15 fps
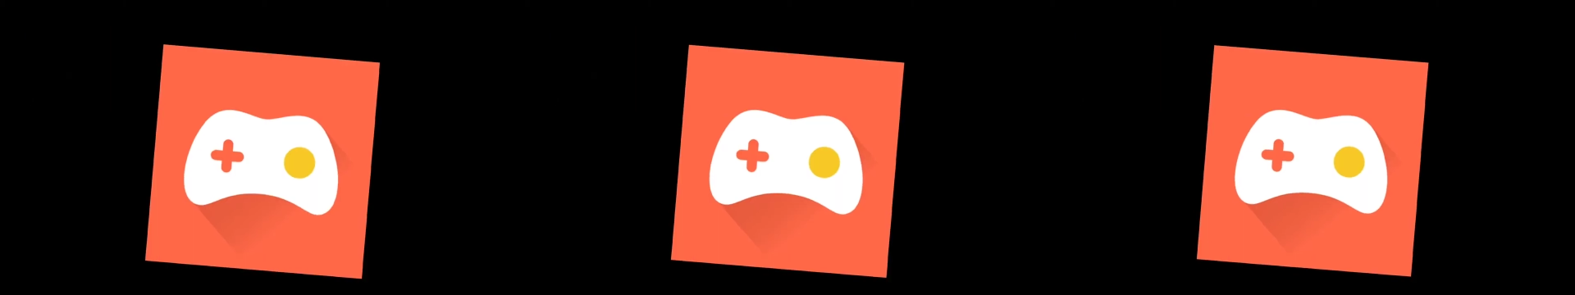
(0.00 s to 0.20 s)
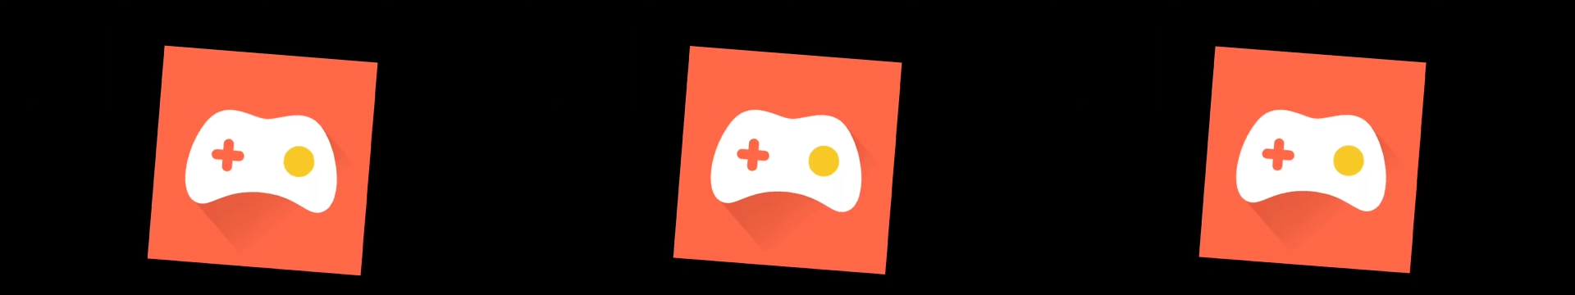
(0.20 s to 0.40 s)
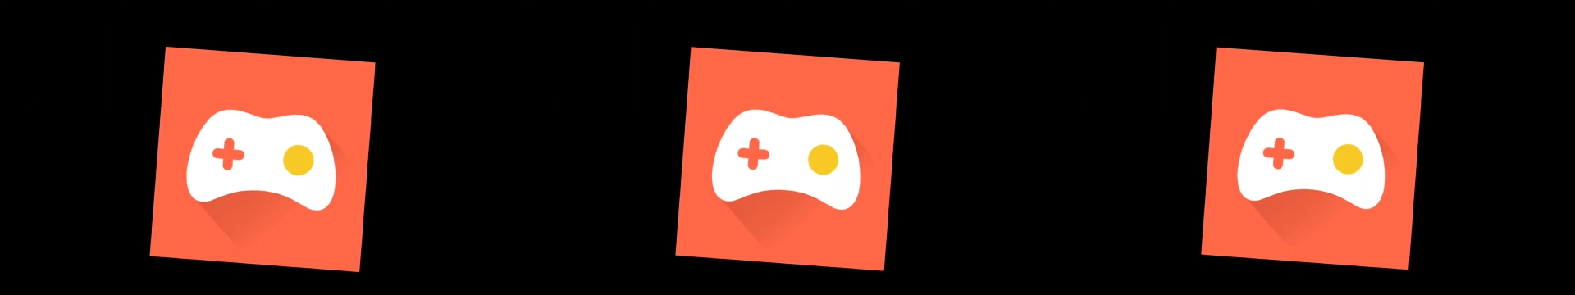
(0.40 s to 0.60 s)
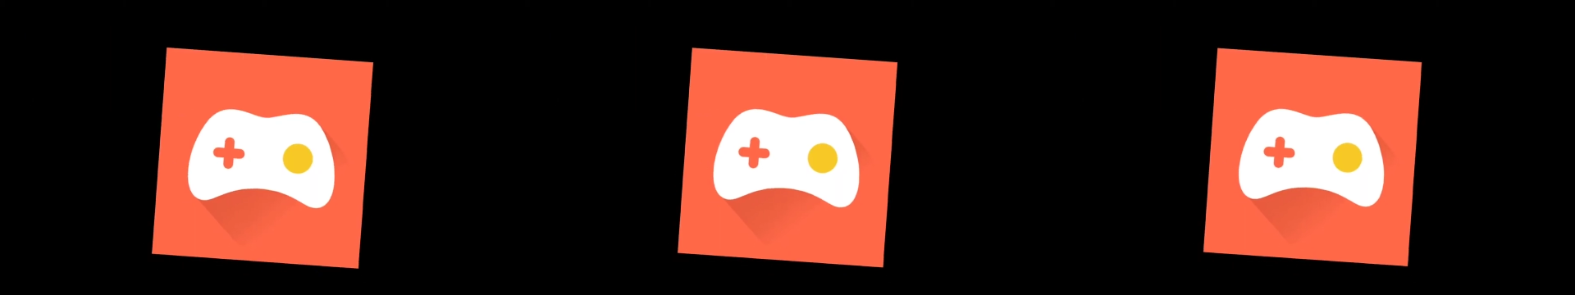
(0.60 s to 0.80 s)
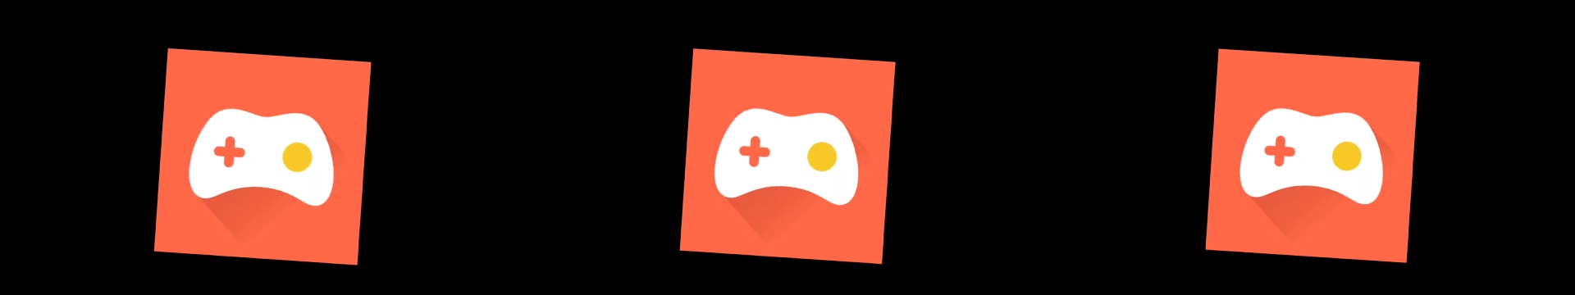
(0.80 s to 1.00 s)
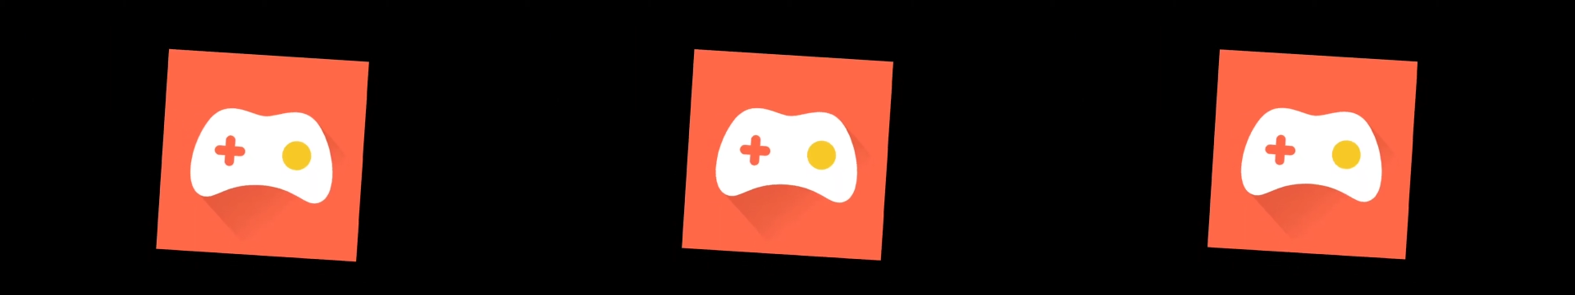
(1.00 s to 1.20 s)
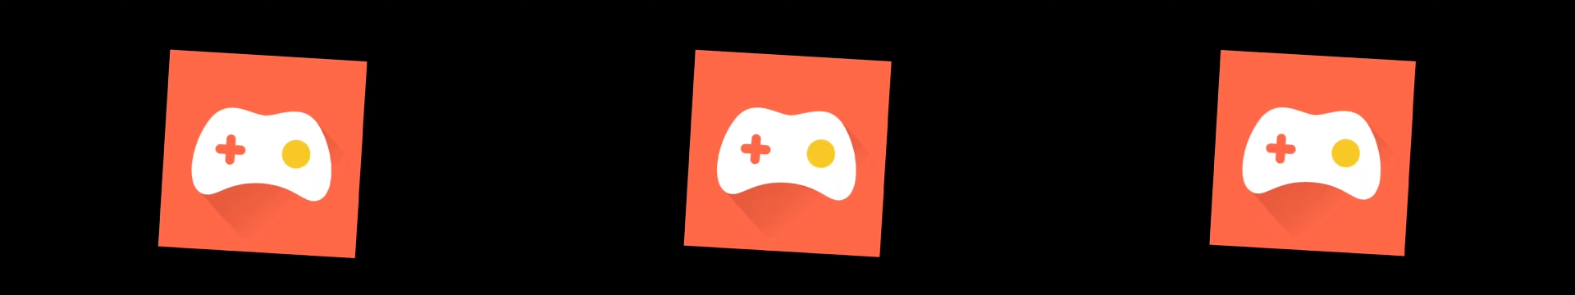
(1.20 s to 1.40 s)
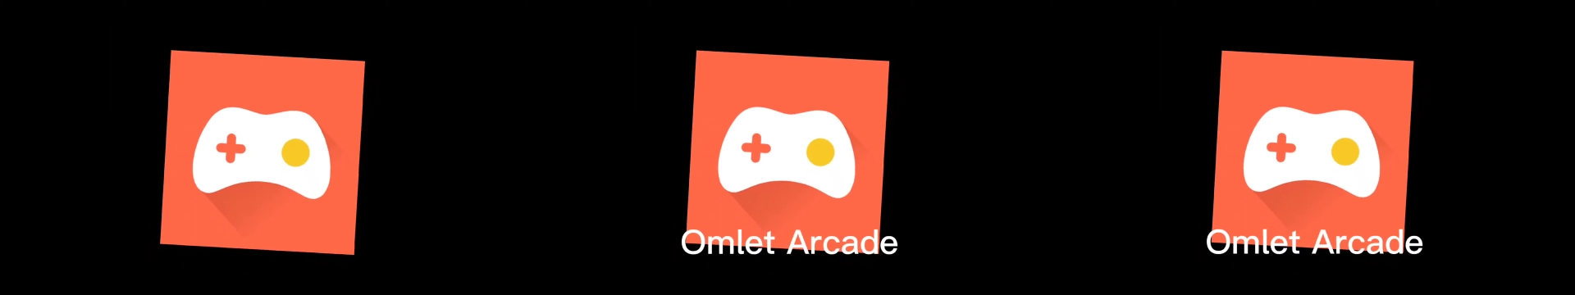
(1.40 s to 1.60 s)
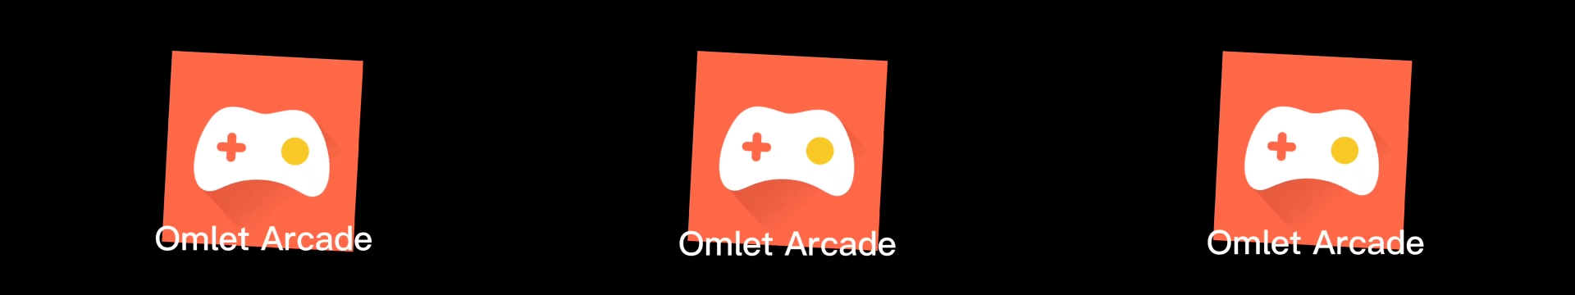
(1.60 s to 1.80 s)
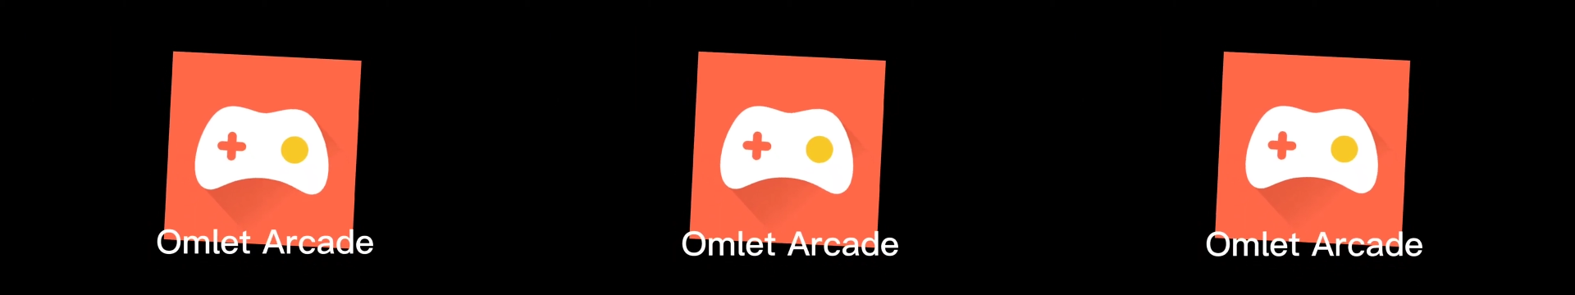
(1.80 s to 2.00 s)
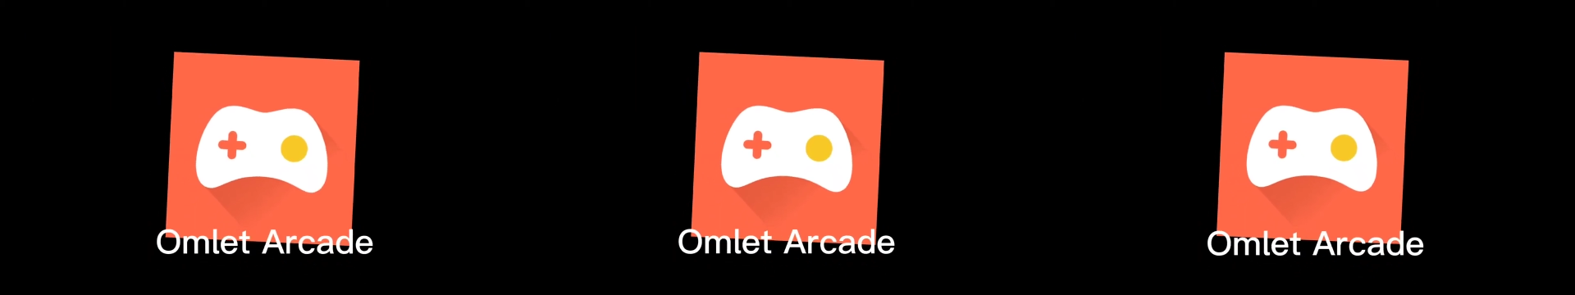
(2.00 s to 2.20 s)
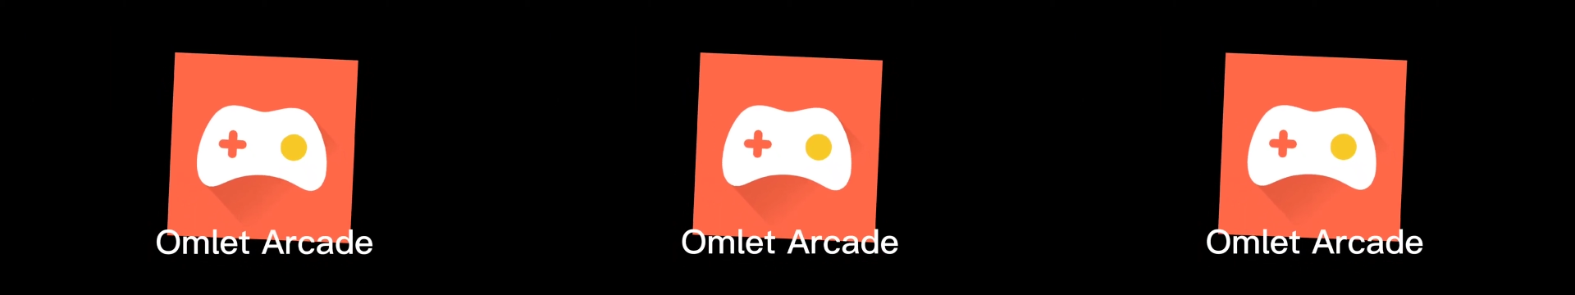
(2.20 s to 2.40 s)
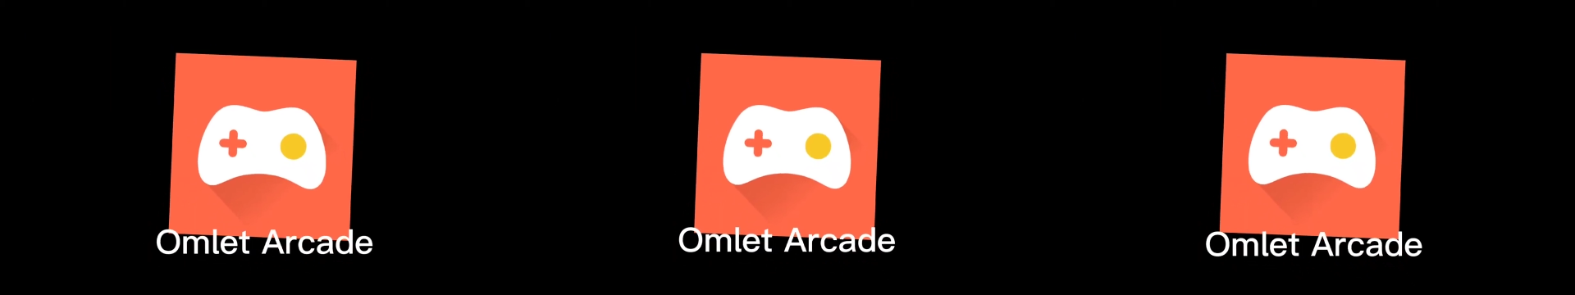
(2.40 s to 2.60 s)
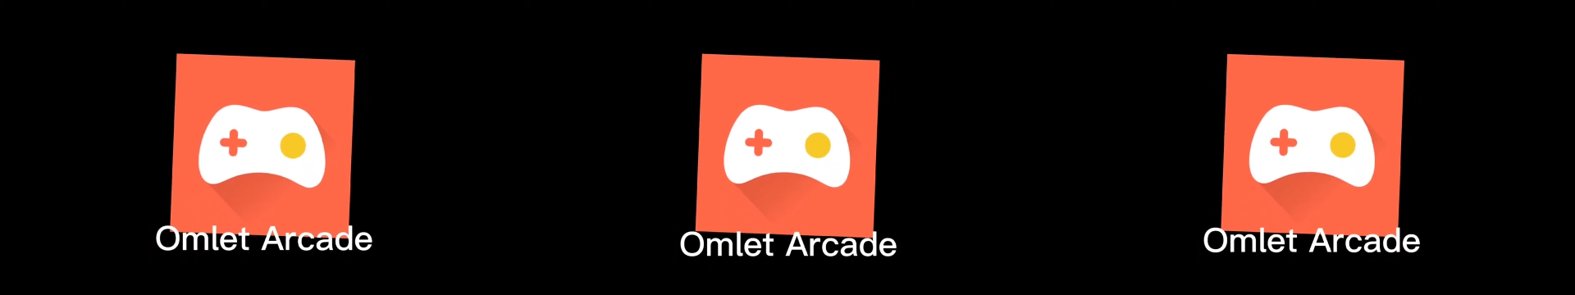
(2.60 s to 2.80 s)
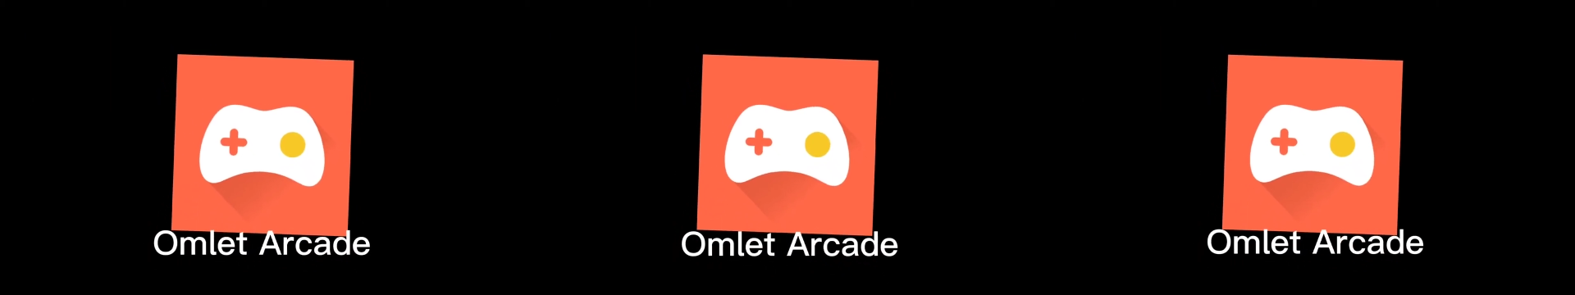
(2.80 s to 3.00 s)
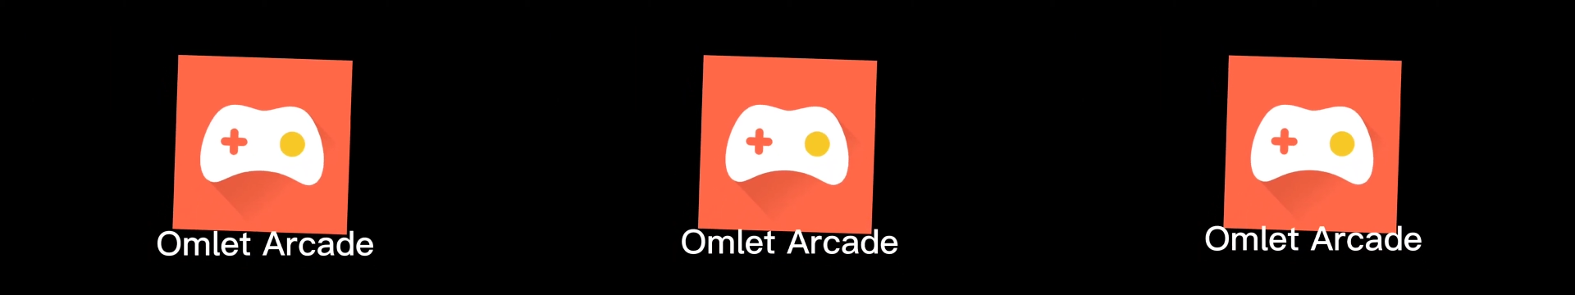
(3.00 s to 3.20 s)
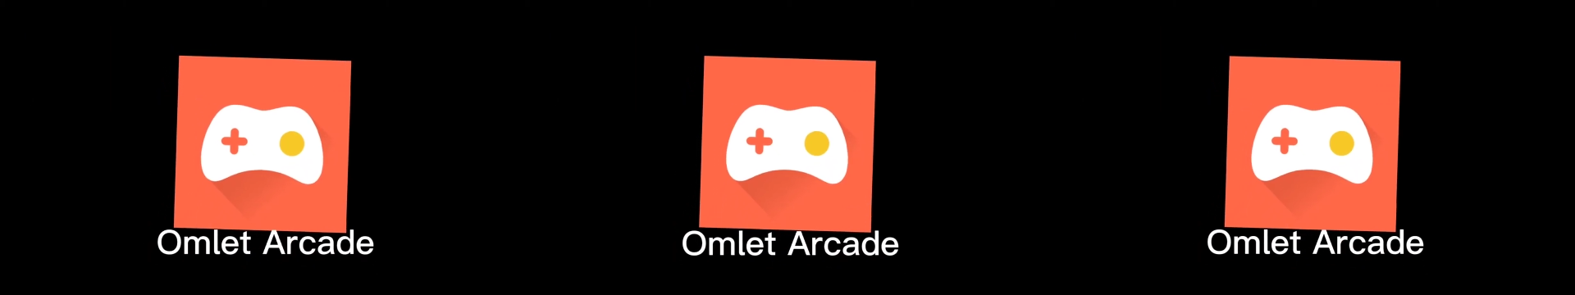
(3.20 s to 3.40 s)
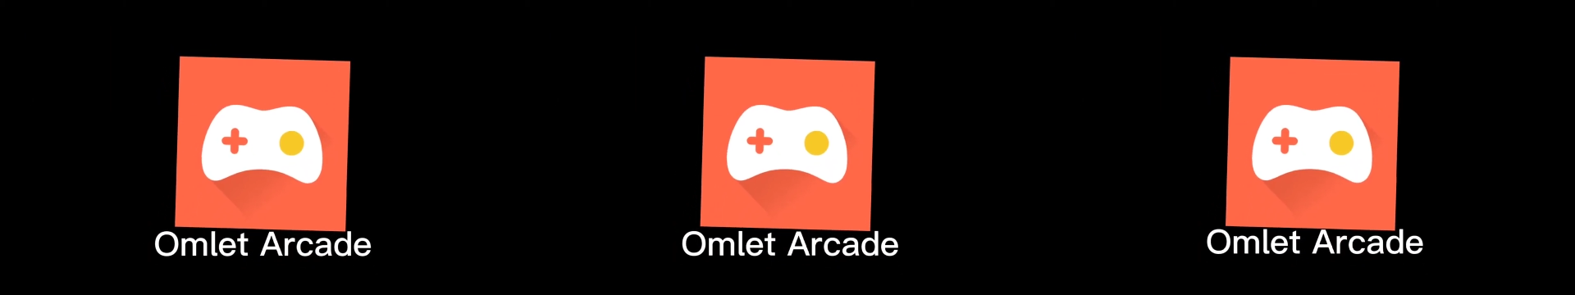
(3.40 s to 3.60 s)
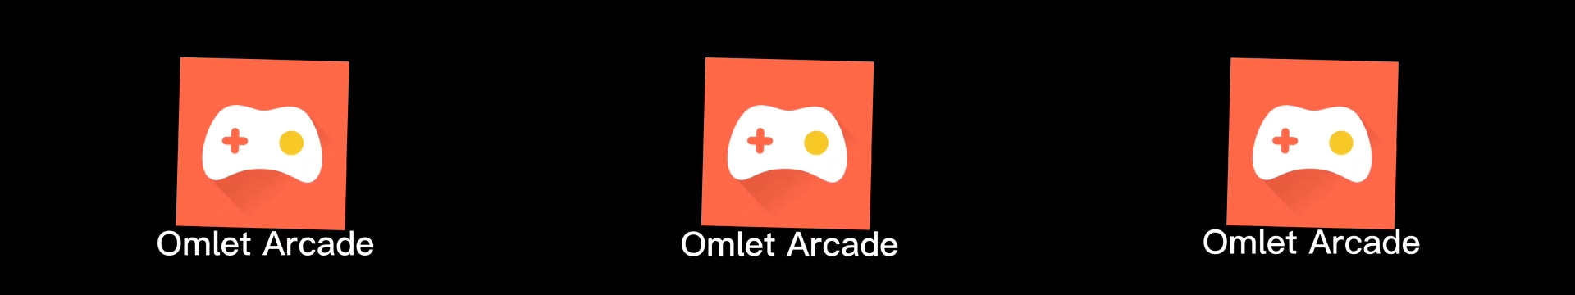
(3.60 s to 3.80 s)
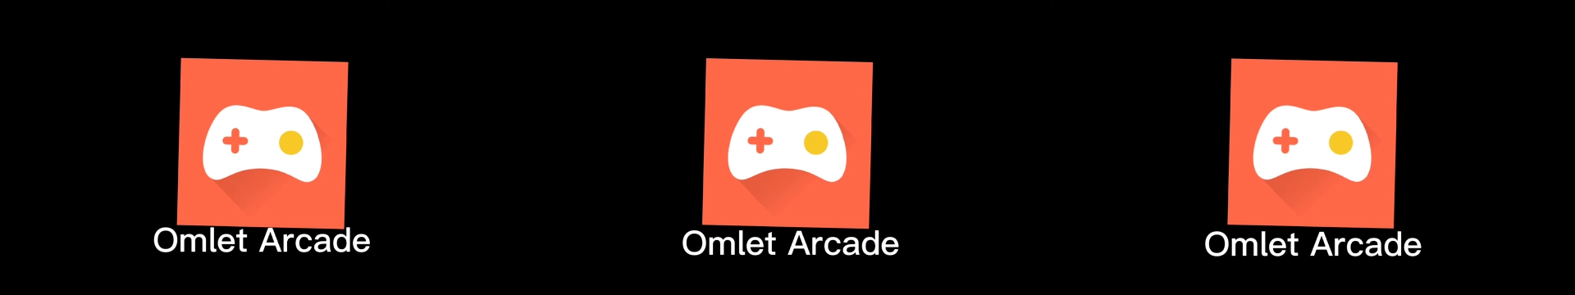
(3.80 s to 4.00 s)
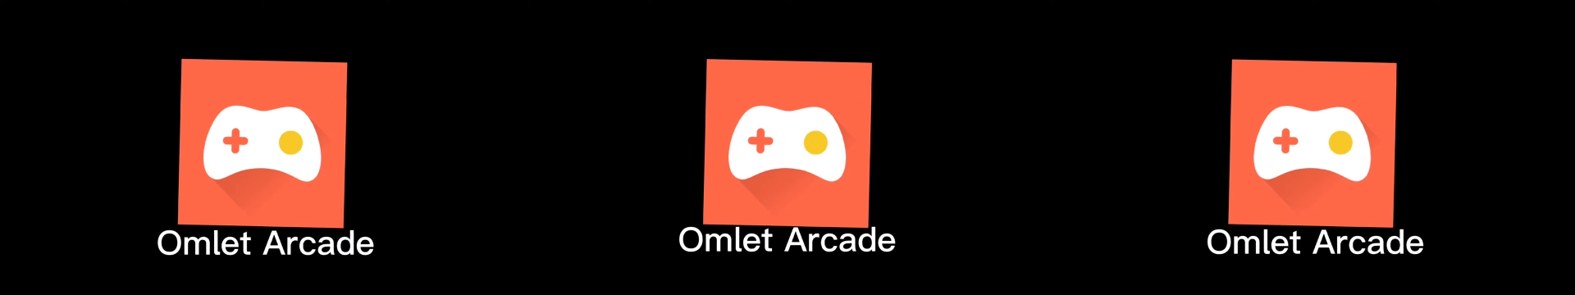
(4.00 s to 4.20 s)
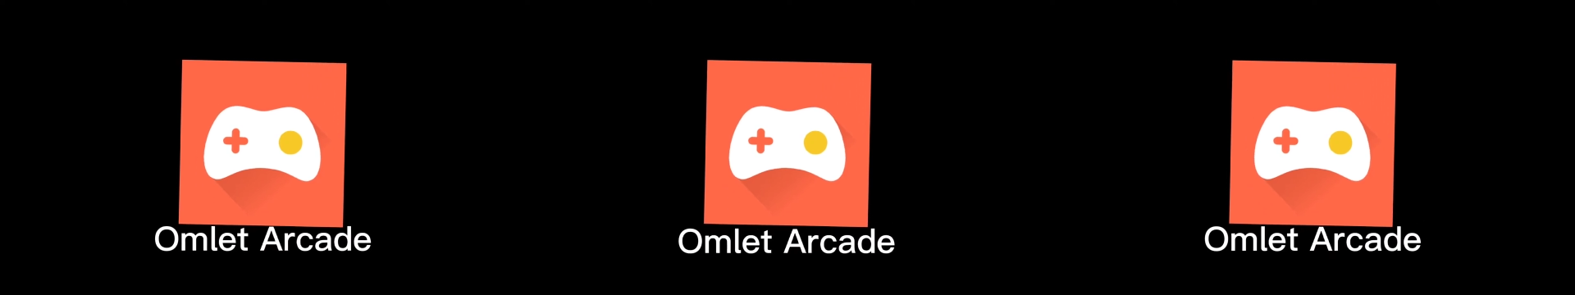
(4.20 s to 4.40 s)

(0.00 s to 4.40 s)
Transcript: (no speaker visible)